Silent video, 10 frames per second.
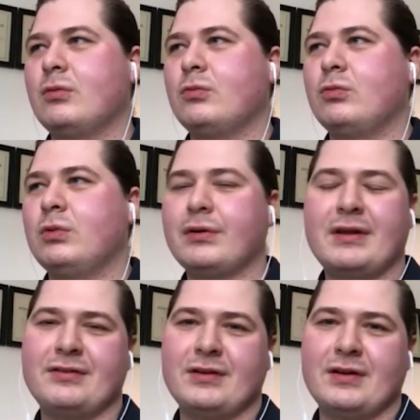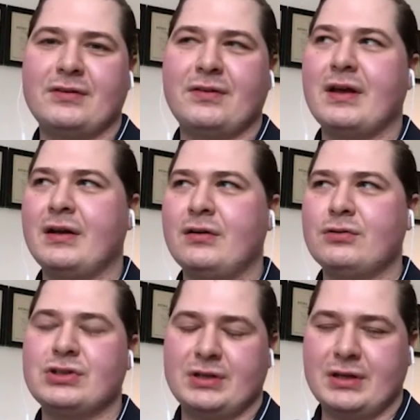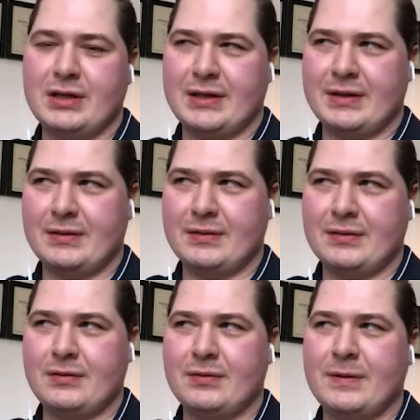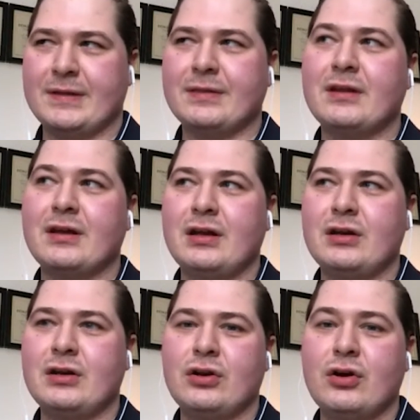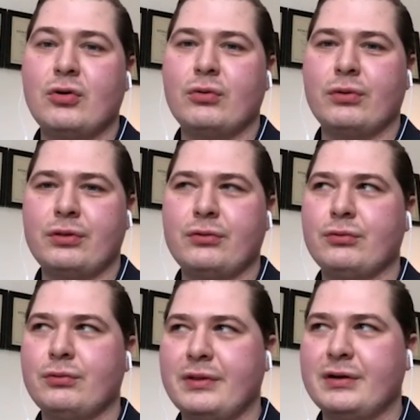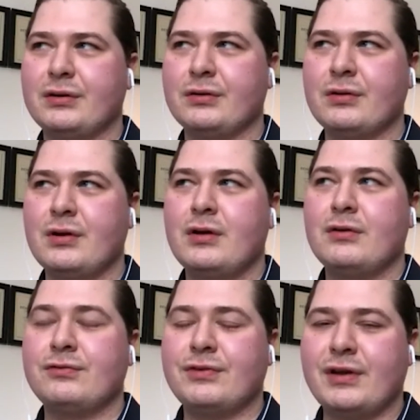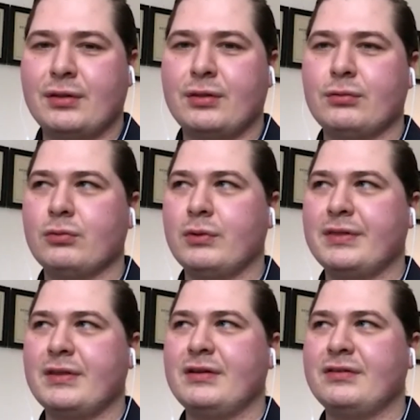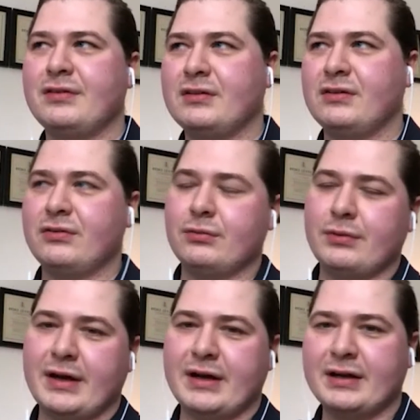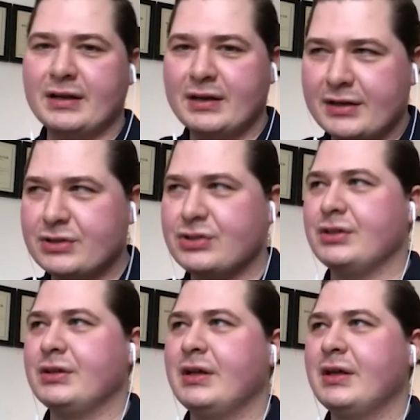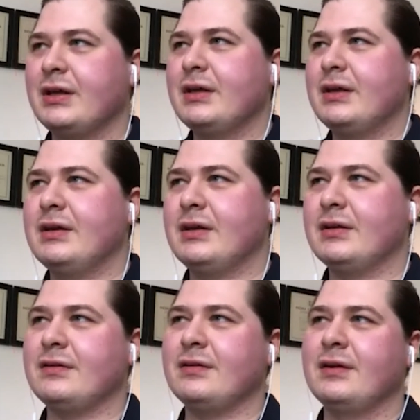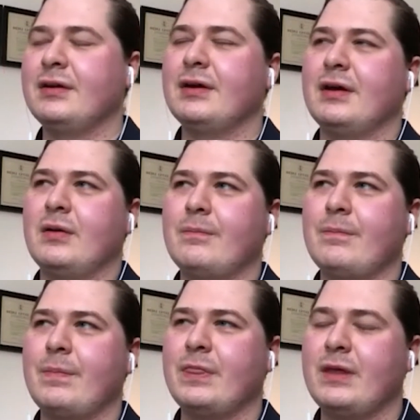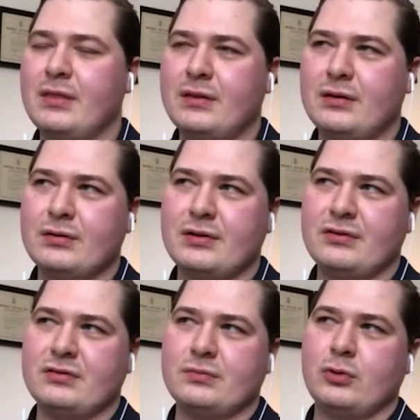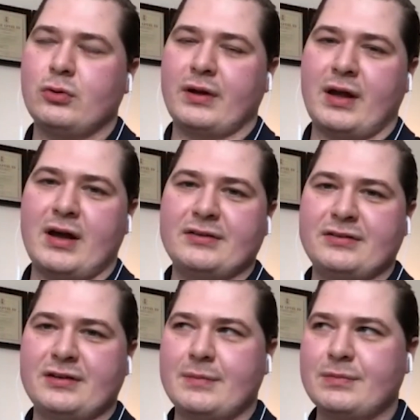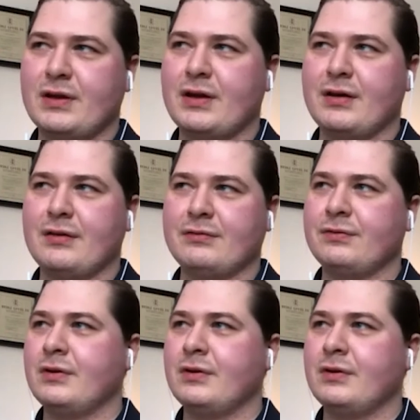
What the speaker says: where they sense the energy and that they know through their faith, through what they sense, through that connection in it. Then there is more the concept of